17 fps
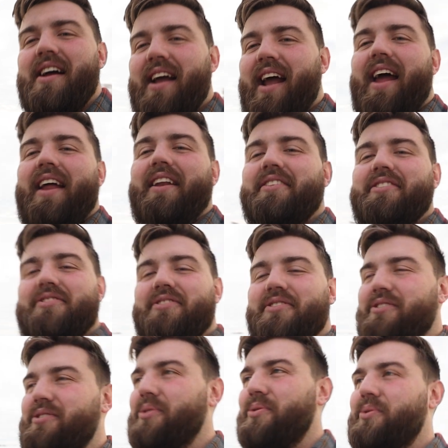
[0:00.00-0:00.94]
and it just
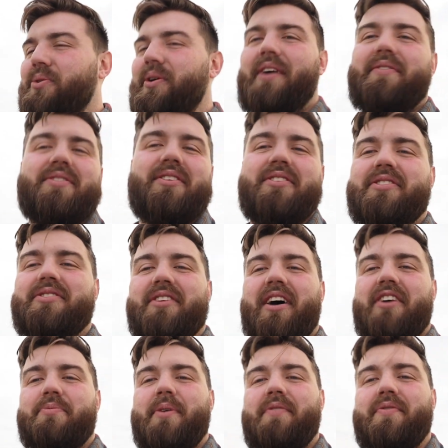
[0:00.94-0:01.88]
looks so cool. I have such a
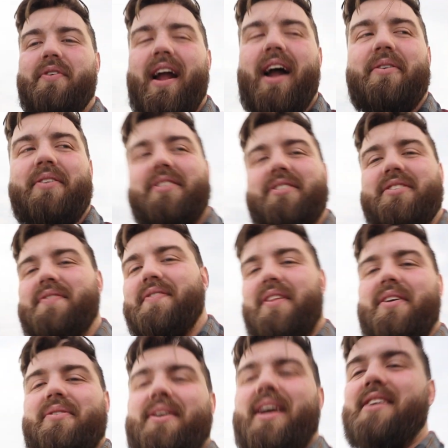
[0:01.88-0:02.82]
soft spot for Audis, even
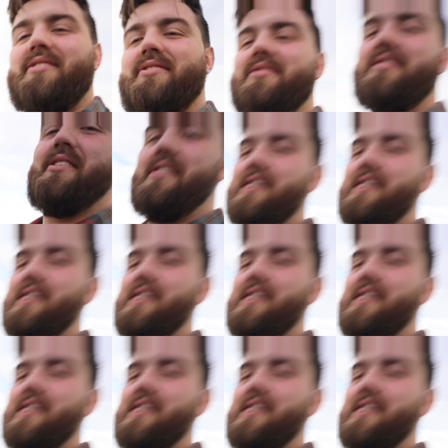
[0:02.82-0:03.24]
though, yes,